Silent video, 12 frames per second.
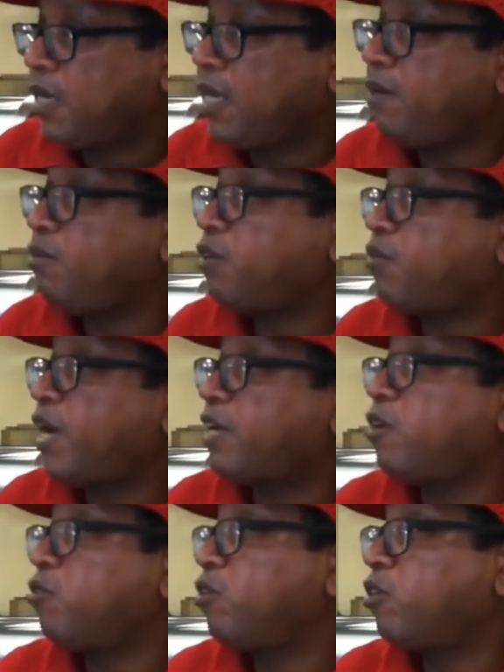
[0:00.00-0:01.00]
Even if I
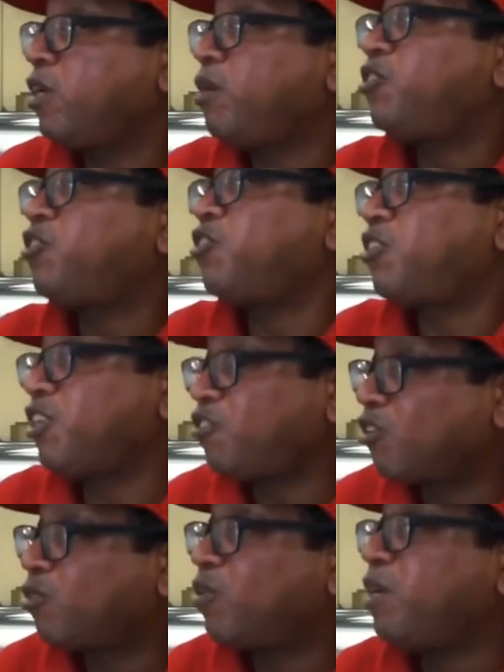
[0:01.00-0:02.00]
don't agree with your
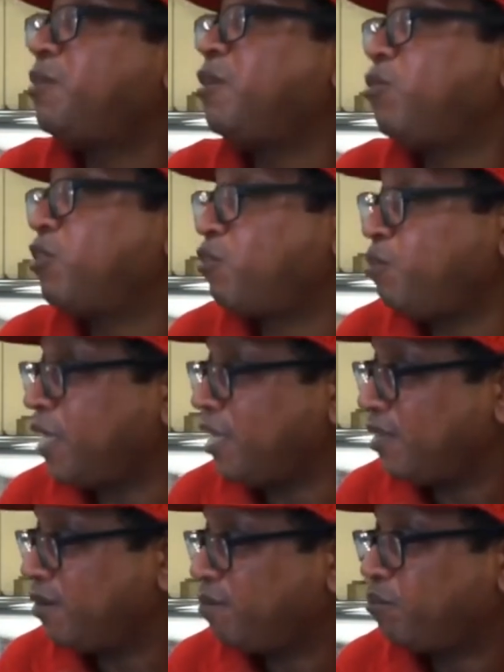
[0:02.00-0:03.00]
disagreement with
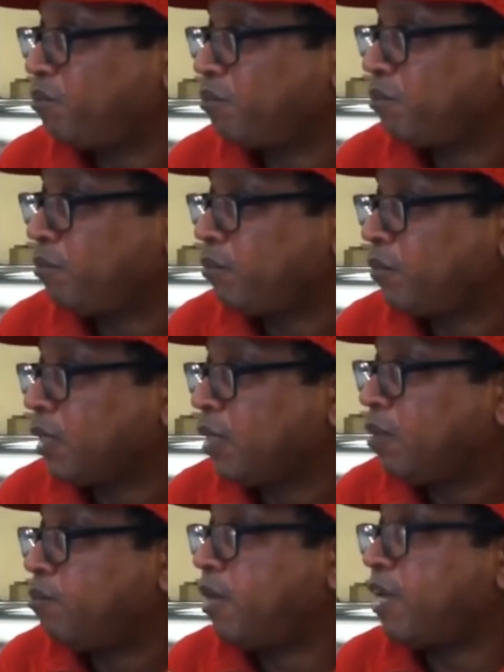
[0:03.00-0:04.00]
me.
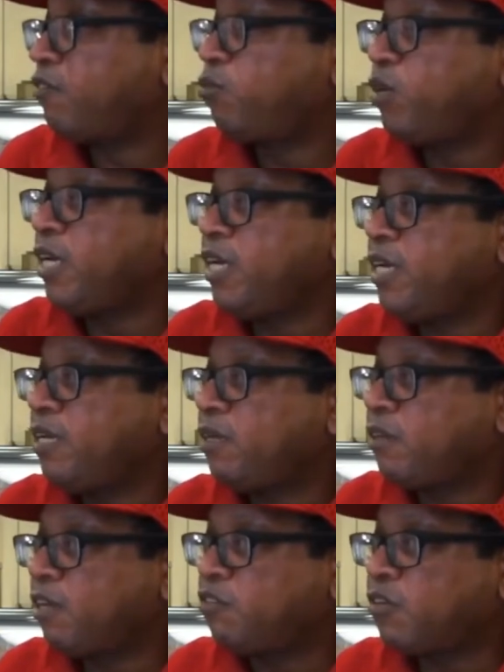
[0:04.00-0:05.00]
But if we
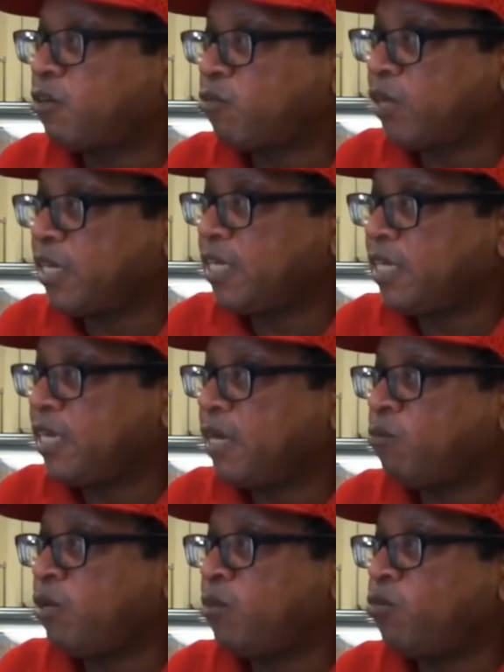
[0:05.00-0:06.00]
disagree
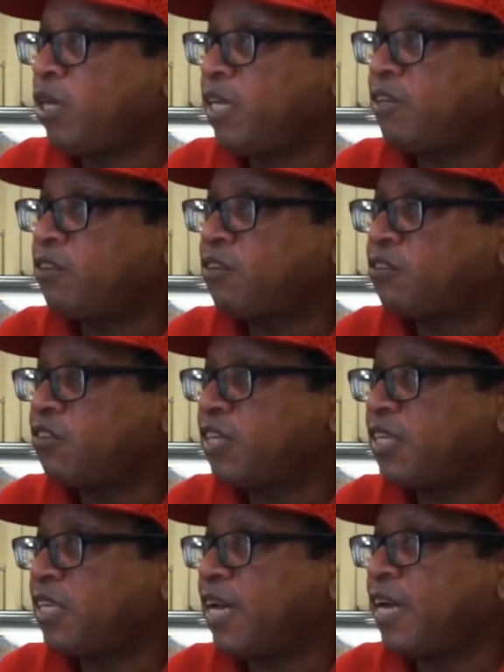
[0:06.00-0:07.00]
and we're willing to
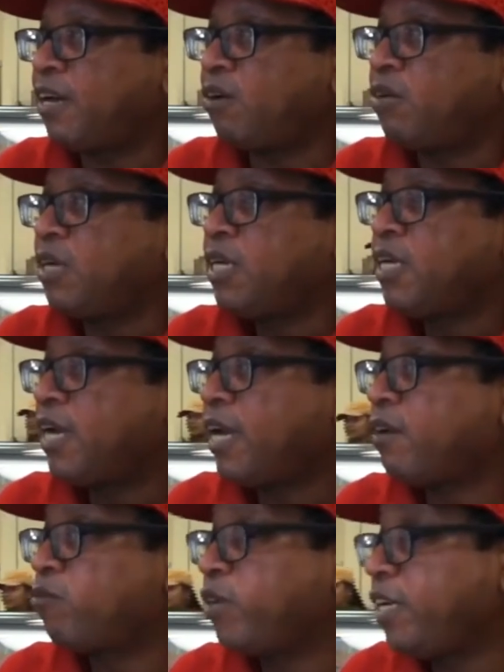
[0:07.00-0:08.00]
sit down
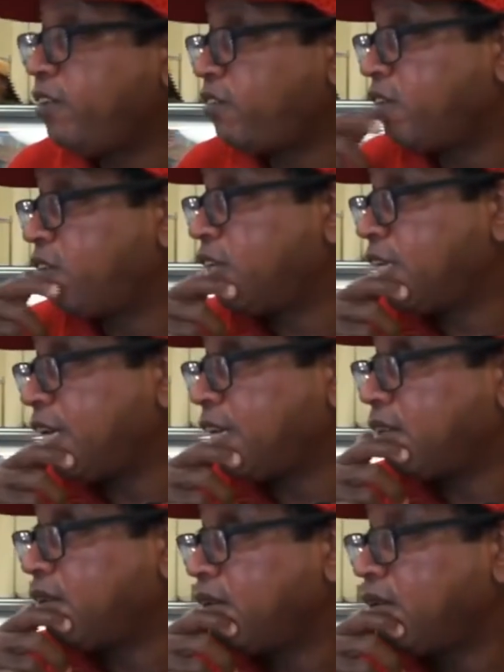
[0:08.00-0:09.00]
and reason together,